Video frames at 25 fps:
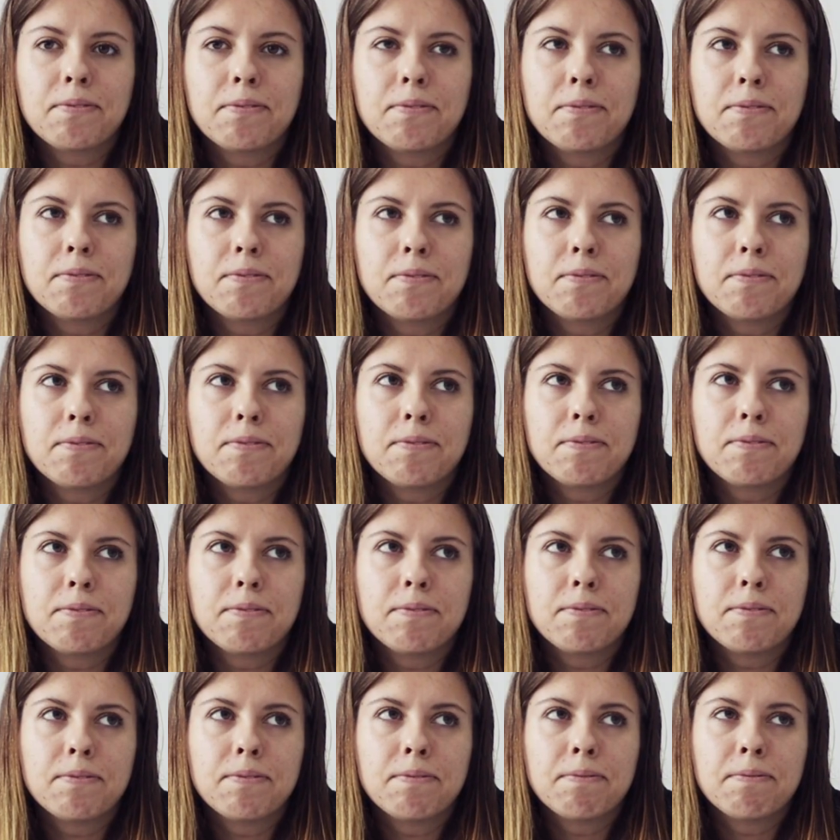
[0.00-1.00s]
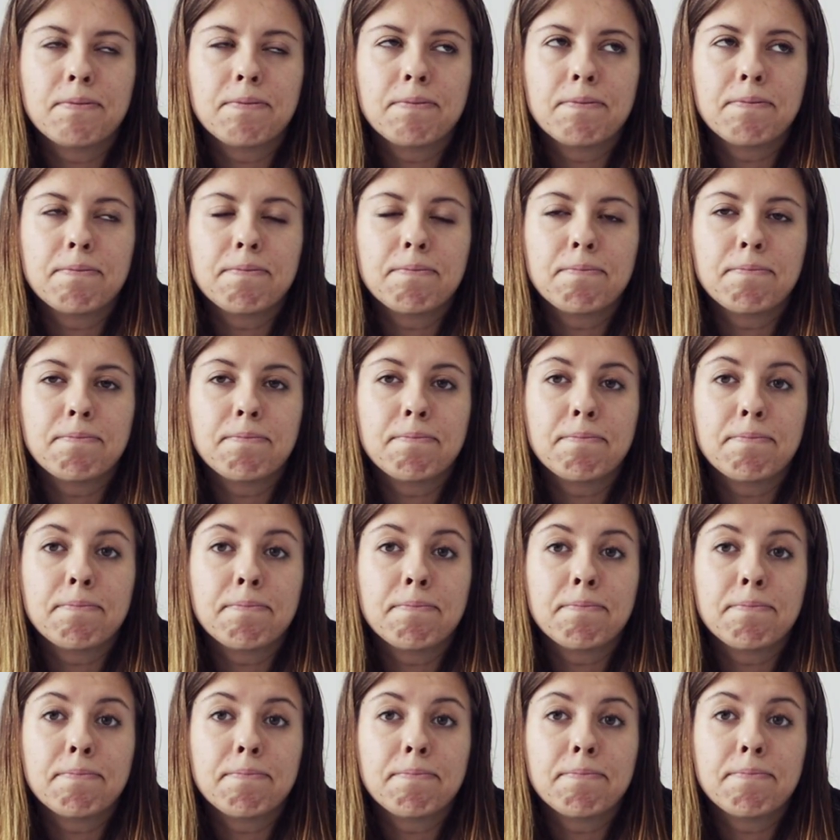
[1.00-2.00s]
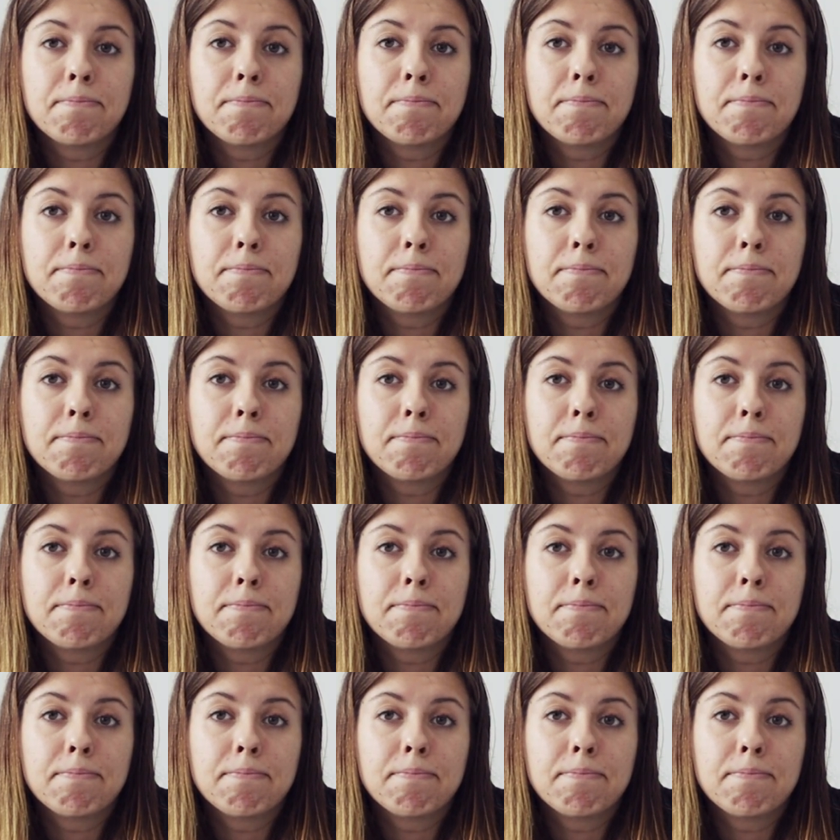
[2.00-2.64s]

Nothing is said.